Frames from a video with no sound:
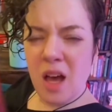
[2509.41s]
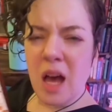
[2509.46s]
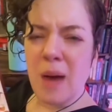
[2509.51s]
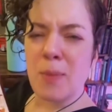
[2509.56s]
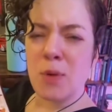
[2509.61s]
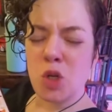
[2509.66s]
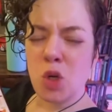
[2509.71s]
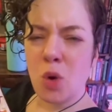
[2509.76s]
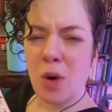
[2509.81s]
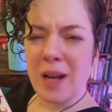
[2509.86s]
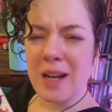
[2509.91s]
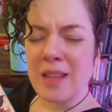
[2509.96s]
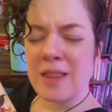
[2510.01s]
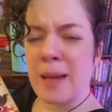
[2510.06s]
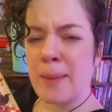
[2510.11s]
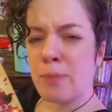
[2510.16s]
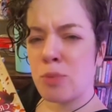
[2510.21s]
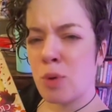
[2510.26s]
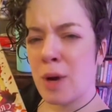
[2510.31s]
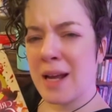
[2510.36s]
I'm annoyed
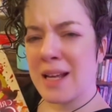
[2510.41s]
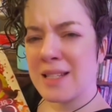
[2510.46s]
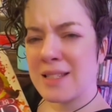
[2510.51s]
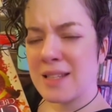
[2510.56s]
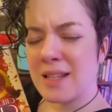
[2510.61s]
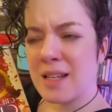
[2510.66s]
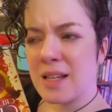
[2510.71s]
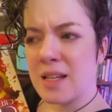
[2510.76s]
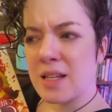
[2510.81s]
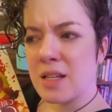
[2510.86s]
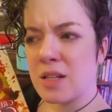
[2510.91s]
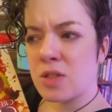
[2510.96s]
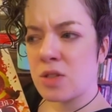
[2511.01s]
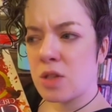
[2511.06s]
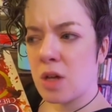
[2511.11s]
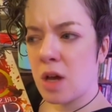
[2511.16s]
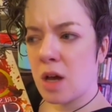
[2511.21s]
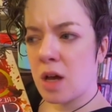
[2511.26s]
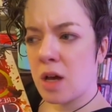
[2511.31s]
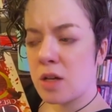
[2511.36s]
that Bryce is
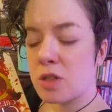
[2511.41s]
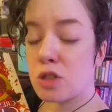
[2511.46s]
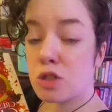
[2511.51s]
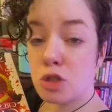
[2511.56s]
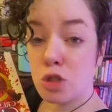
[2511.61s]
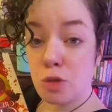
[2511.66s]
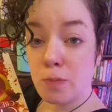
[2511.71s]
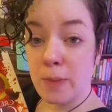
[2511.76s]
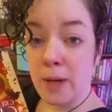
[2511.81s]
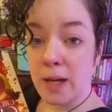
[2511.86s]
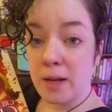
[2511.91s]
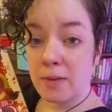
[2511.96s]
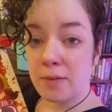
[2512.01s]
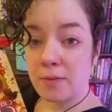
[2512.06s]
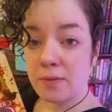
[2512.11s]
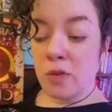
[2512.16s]
uh, stupid.